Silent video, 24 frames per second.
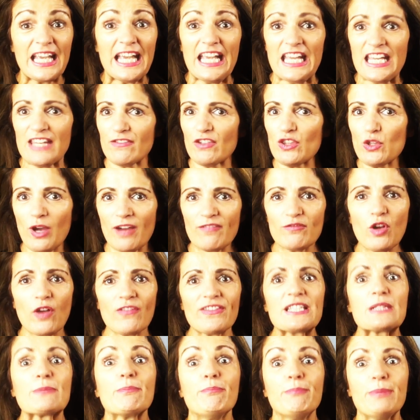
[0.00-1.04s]
Even though I've got
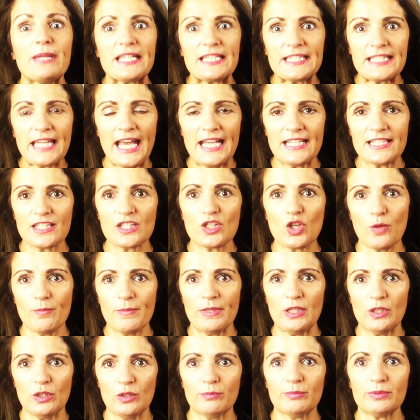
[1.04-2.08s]
this big test
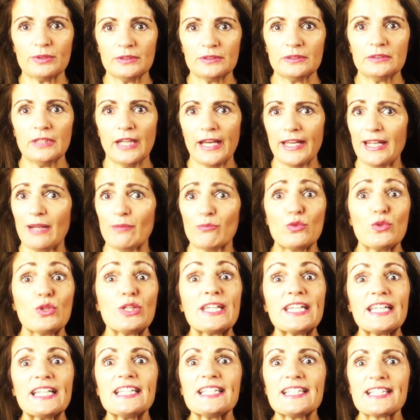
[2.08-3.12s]
coming up and I'm
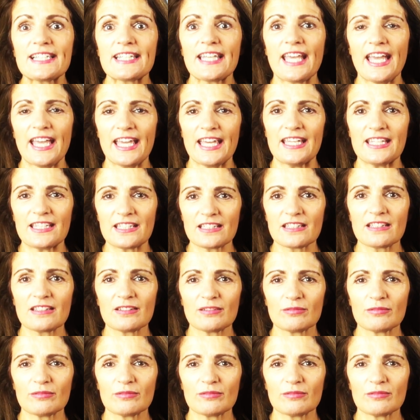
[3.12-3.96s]
really scared,